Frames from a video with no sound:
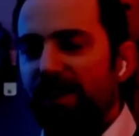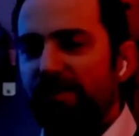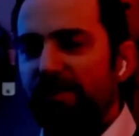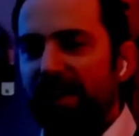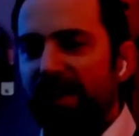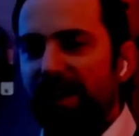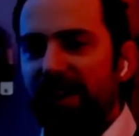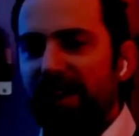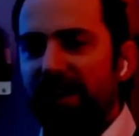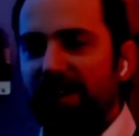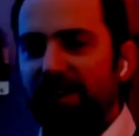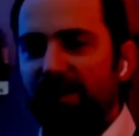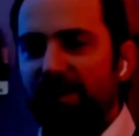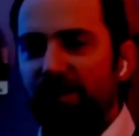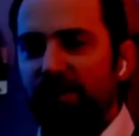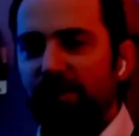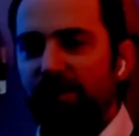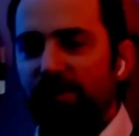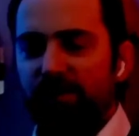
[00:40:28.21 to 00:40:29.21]
I'm like,
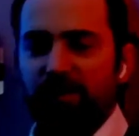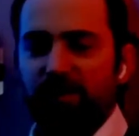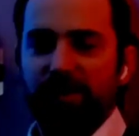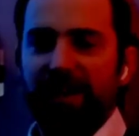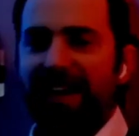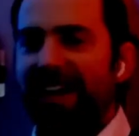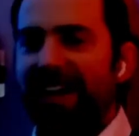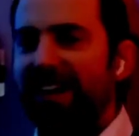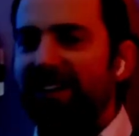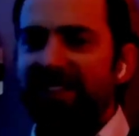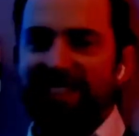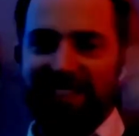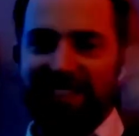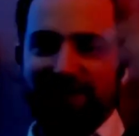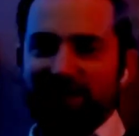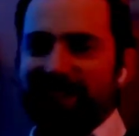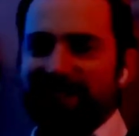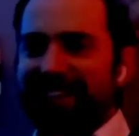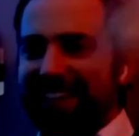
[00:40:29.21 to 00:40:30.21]
"Well, I
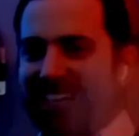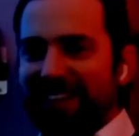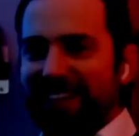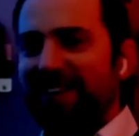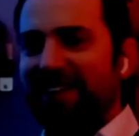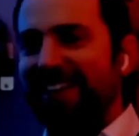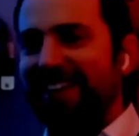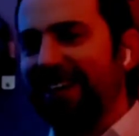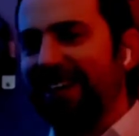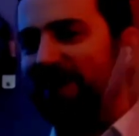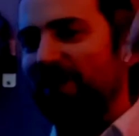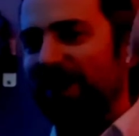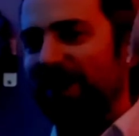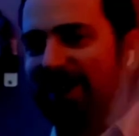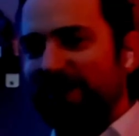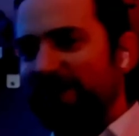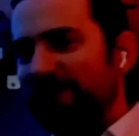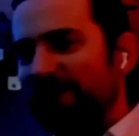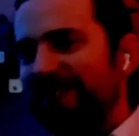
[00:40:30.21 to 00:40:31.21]
just was thinking about that
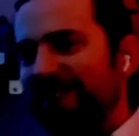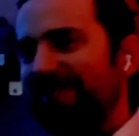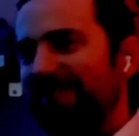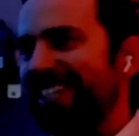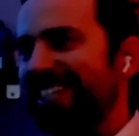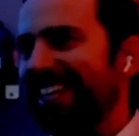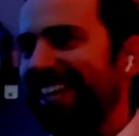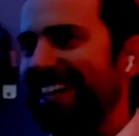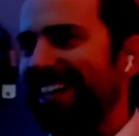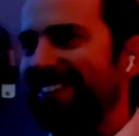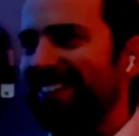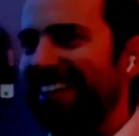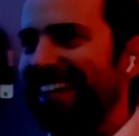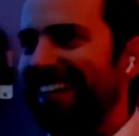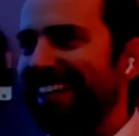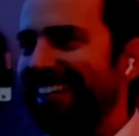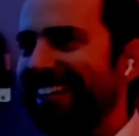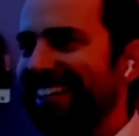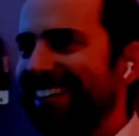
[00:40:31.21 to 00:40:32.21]
one cool image that I made.